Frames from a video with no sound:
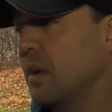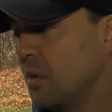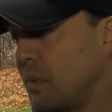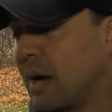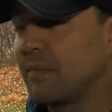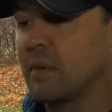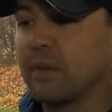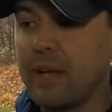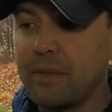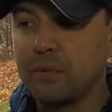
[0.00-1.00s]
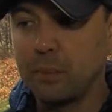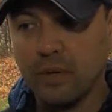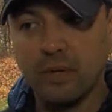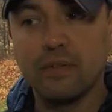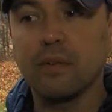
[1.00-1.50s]
Rockville,
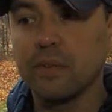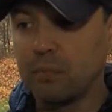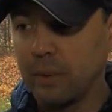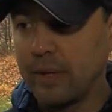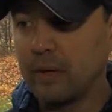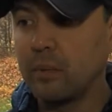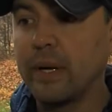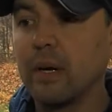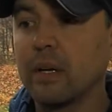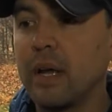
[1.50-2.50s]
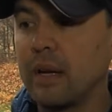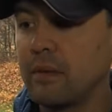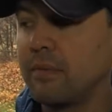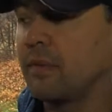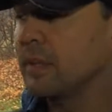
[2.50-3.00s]
Gaithersburg, Silver Spring. We are kind of,